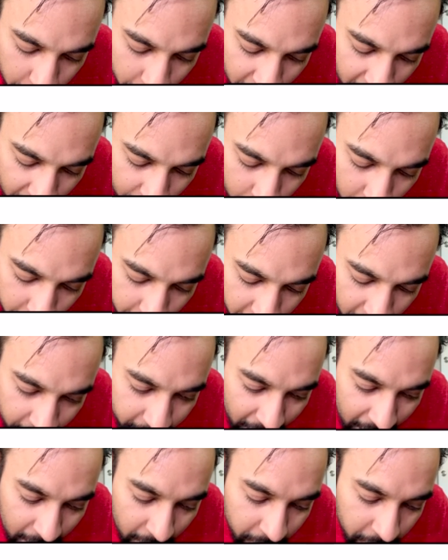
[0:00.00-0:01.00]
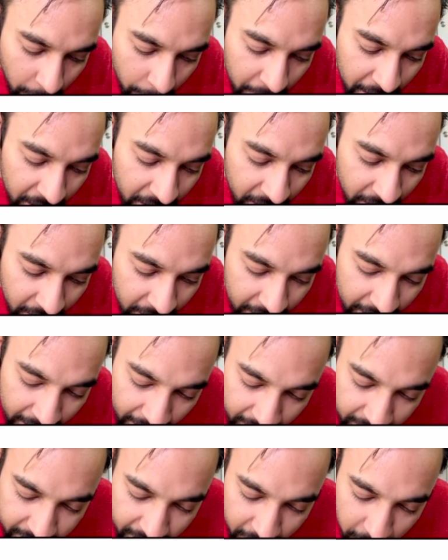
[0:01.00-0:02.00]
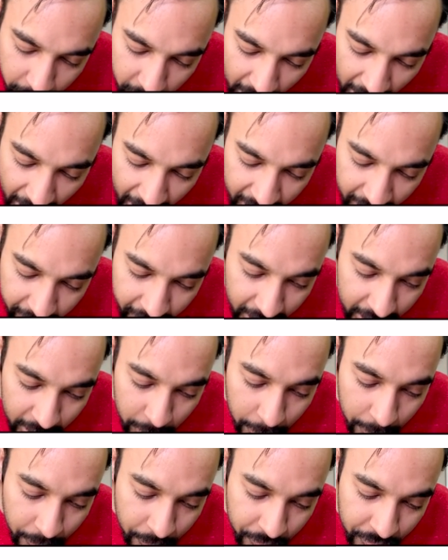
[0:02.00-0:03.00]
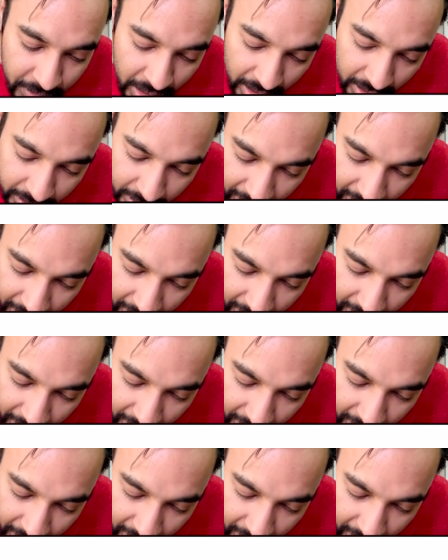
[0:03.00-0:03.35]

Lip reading: will remove one value from here and then you will add a value. The